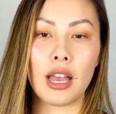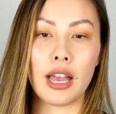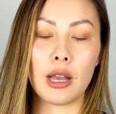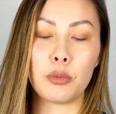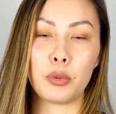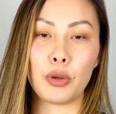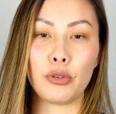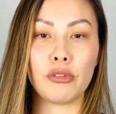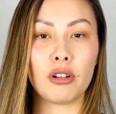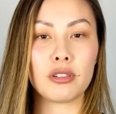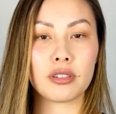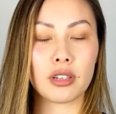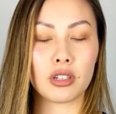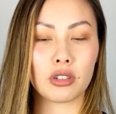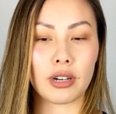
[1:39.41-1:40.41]
Uh, we are
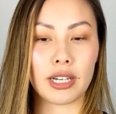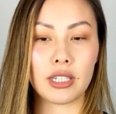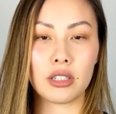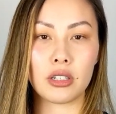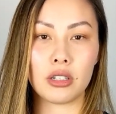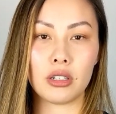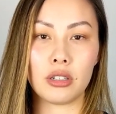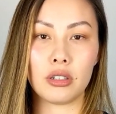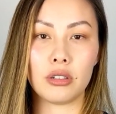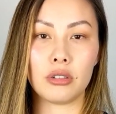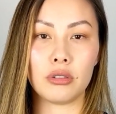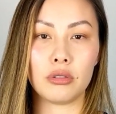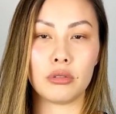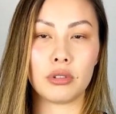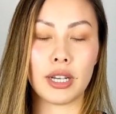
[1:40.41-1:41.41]
also trying
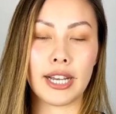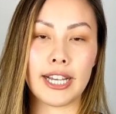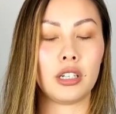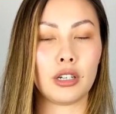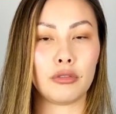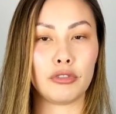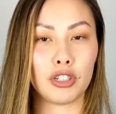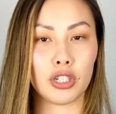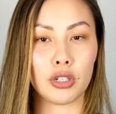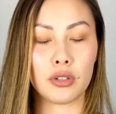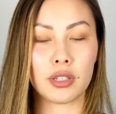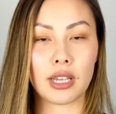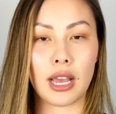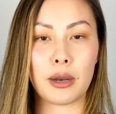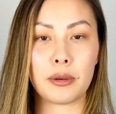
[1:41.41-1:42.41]
to, you know,
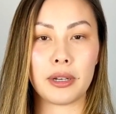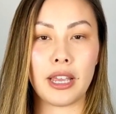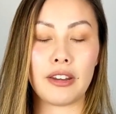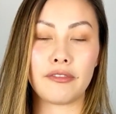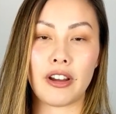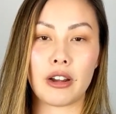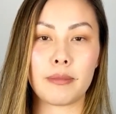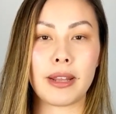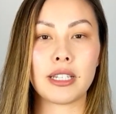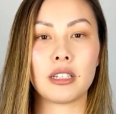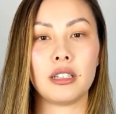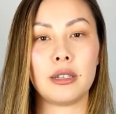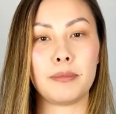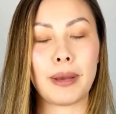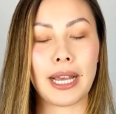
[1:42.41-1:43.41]
reduce our
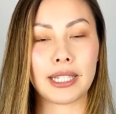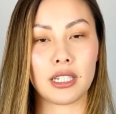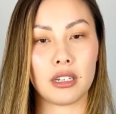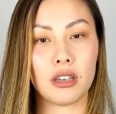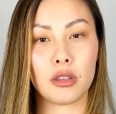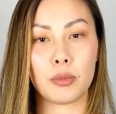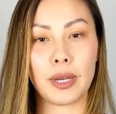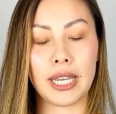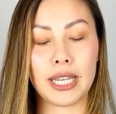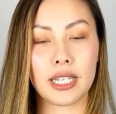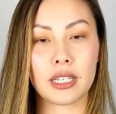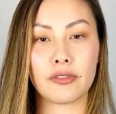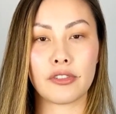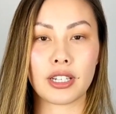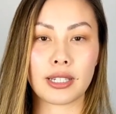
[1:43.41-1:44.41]
environmental impact in other
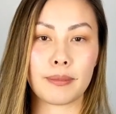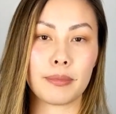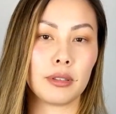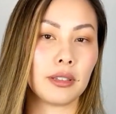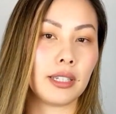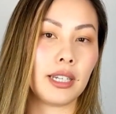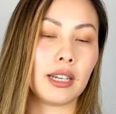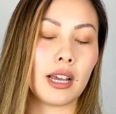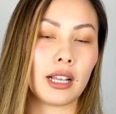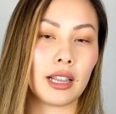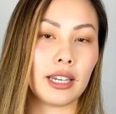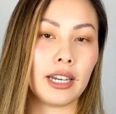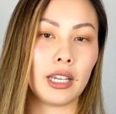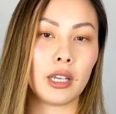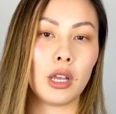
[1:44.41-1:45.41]
ways. For example, in our
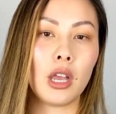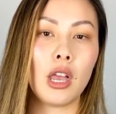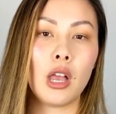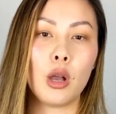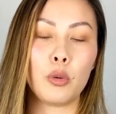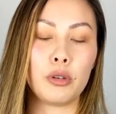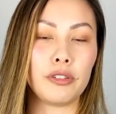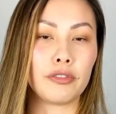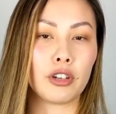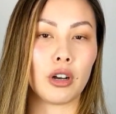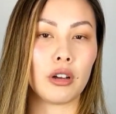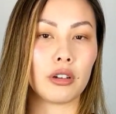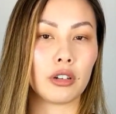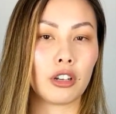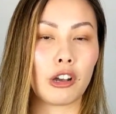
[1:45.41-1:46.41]
clinic, we've
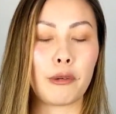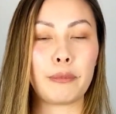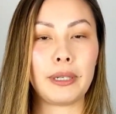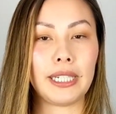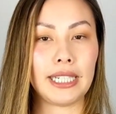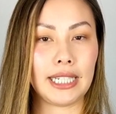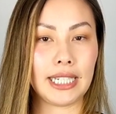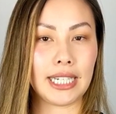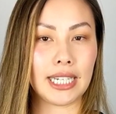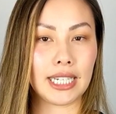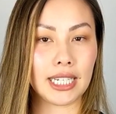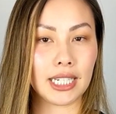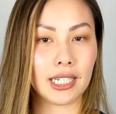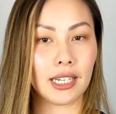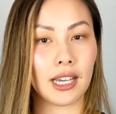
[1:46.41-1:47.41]
gone
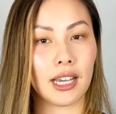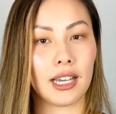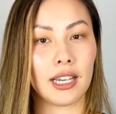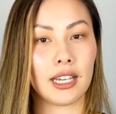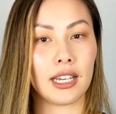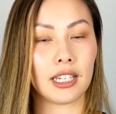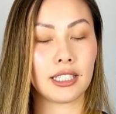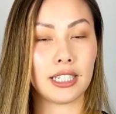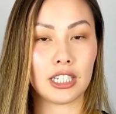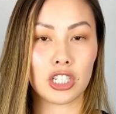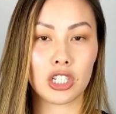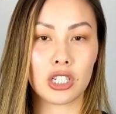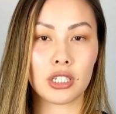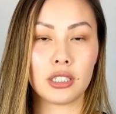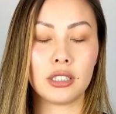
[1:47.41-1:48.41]
completely uh,
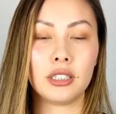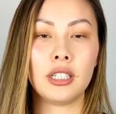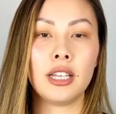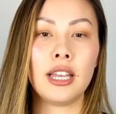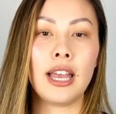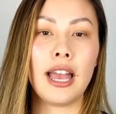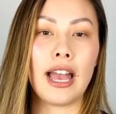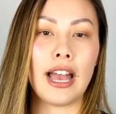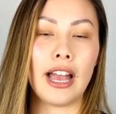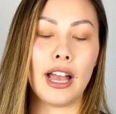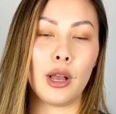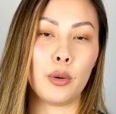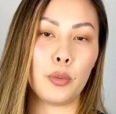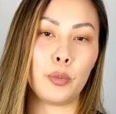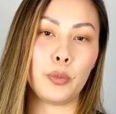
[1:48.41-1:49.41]
digital.
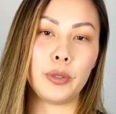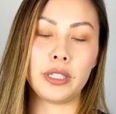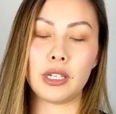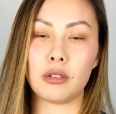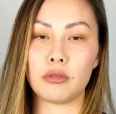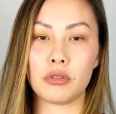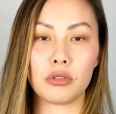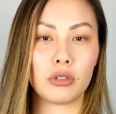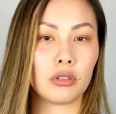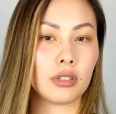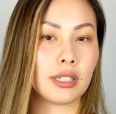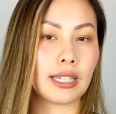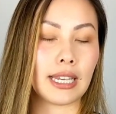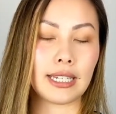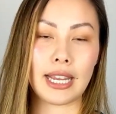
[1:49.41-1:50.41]
Uh, we don't
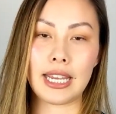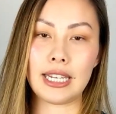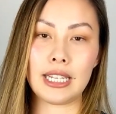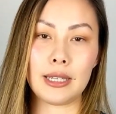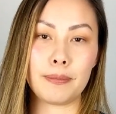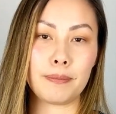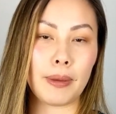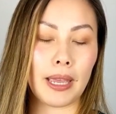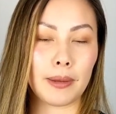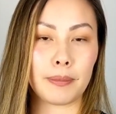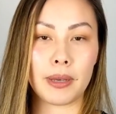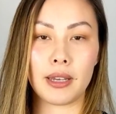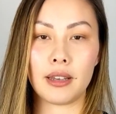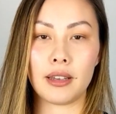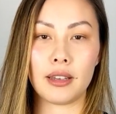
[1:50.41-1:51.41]
send any
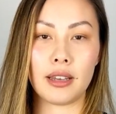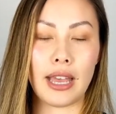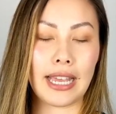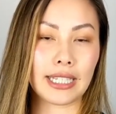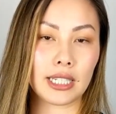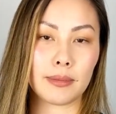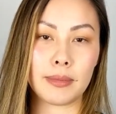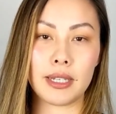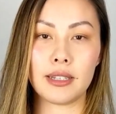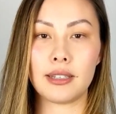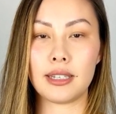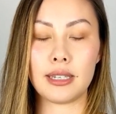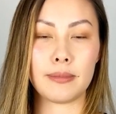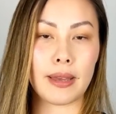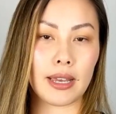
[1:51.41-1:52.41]
paper
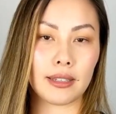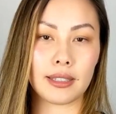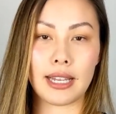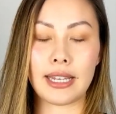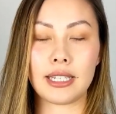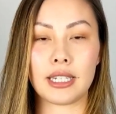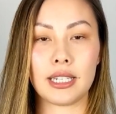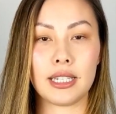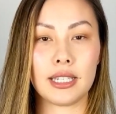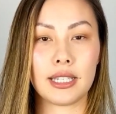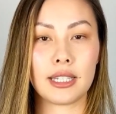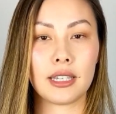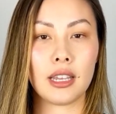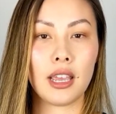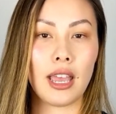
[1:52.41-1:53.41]
estimates, emails,
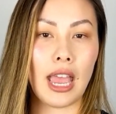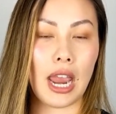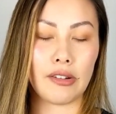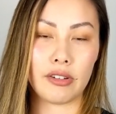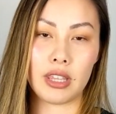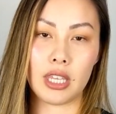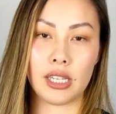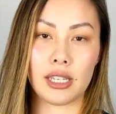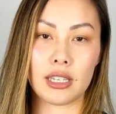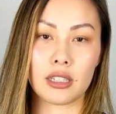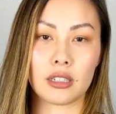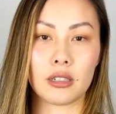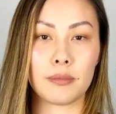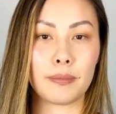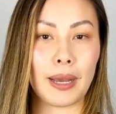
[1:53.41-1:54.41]
letters everything is
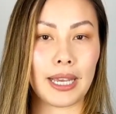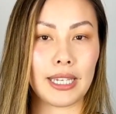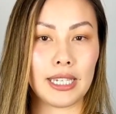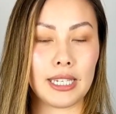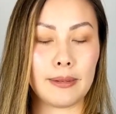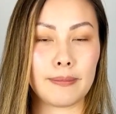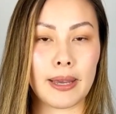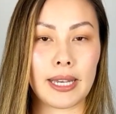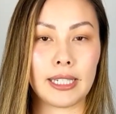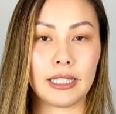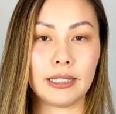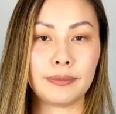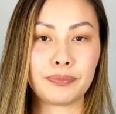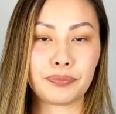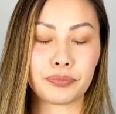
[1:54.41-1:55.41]
done by
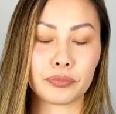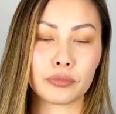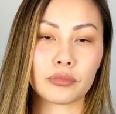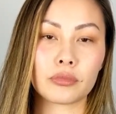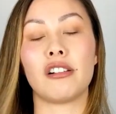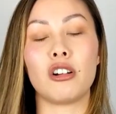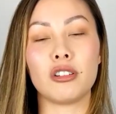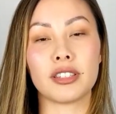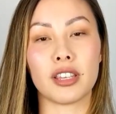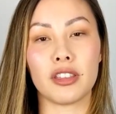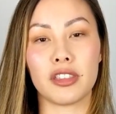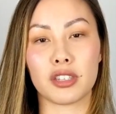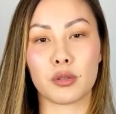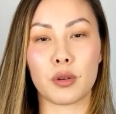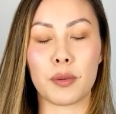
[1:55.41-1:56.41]
email. There are also
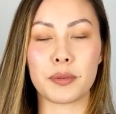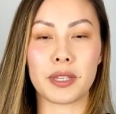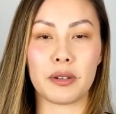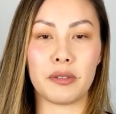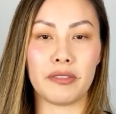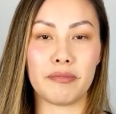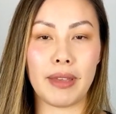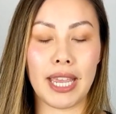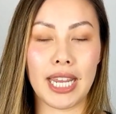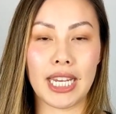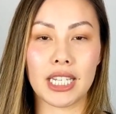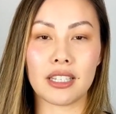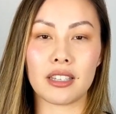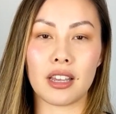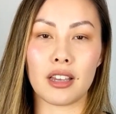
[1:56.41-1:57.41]
other swaps that we've
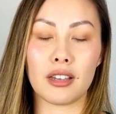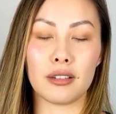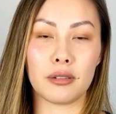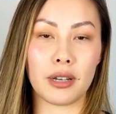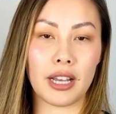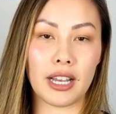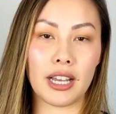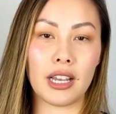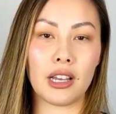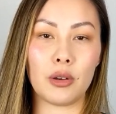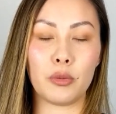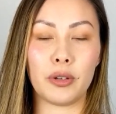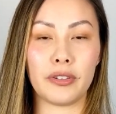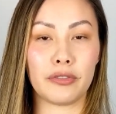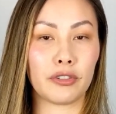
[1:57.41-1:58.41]
made, so
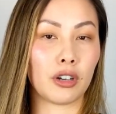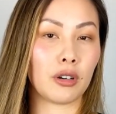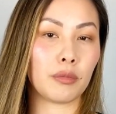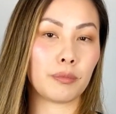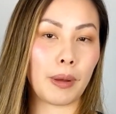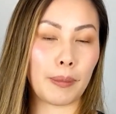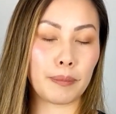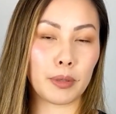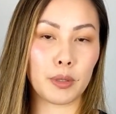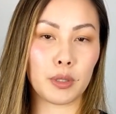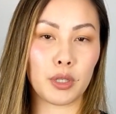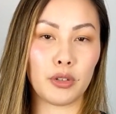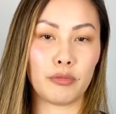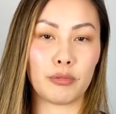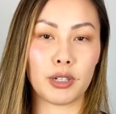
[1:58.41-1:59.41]
uh, we've got bamboo
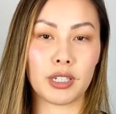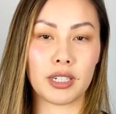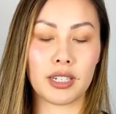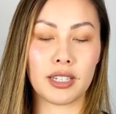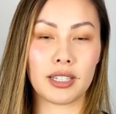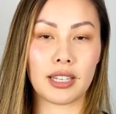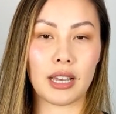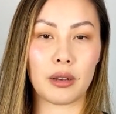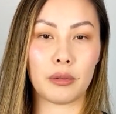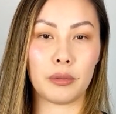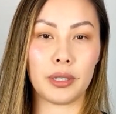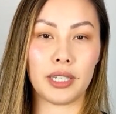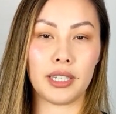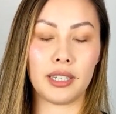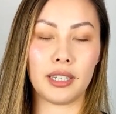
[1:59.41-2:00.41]
toothbrushes that
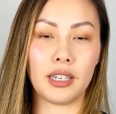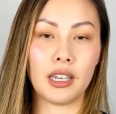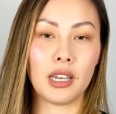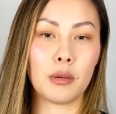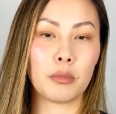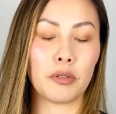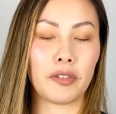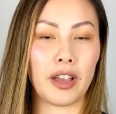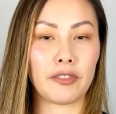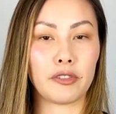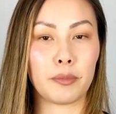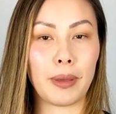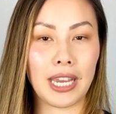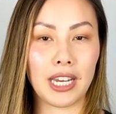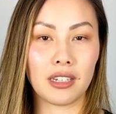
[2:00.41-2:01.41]
we
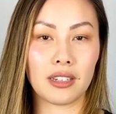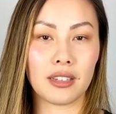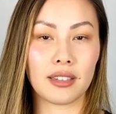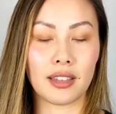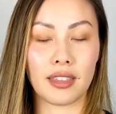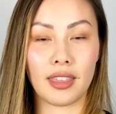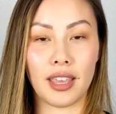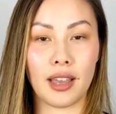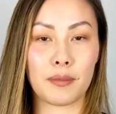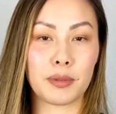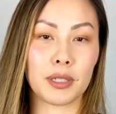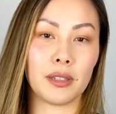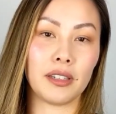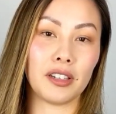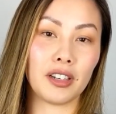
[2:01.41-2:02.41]
provide for patients and they
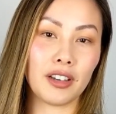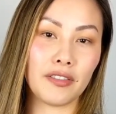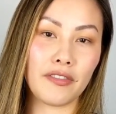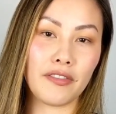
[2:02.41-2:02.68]
absolutely